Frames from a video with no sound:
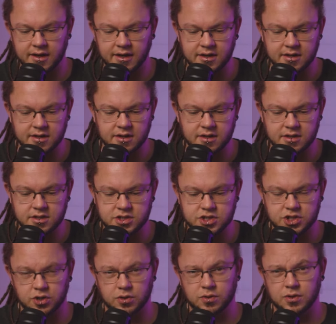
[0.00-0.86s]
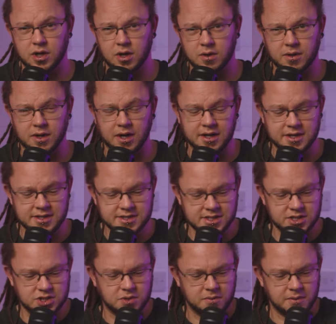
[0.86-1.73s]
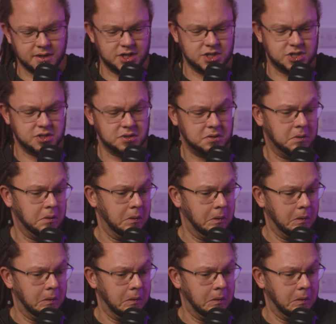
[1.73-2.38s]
in a studio kind of situation.